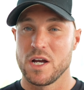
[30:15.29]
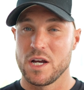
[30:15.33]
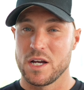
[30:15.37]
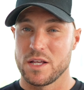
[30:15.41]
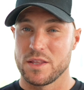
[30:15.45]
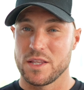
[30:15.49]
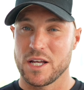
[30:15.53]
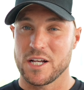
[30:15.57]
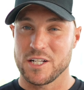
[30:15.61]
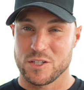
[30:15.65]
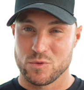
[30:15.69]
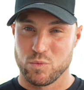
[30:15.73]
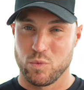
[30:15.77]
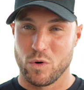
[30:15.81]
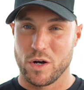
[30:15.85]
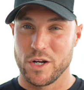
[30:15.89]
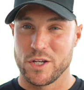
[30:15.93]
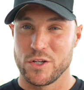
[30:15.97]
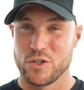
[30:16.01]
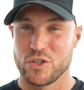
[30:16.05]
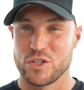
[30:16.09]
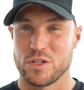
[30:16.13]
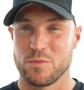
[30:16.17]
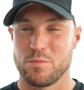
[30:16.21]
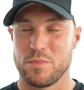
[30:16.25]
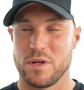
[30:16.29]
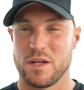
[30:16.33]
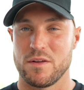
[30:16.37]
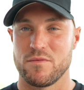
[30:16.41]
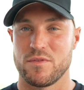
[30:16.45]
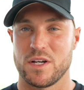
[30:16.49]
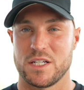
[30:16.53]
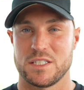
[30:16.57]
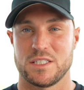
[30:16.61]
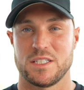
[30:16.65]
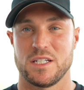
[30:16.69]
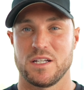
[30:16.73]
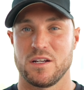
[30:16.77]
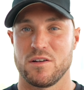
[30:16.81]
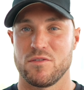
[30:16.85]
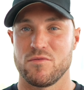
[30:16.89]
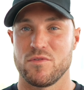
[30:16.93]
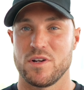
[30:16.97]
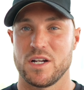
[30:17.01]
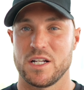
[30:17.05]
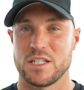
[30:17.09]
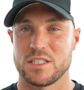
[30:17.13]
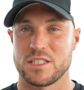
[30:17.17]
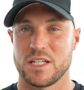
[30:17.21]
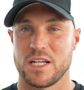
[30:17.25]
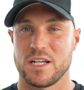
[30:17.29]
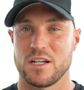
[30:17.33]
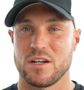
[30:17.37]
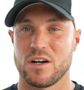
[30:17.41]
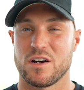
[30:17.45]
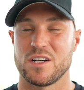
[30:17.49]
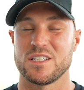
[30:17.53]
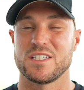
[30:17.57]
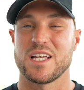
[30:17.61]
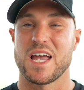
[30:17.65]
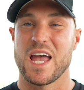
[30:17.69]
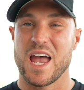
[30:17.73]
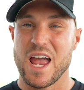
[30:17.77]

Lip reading: And that's why you should be investing in real estate, guys.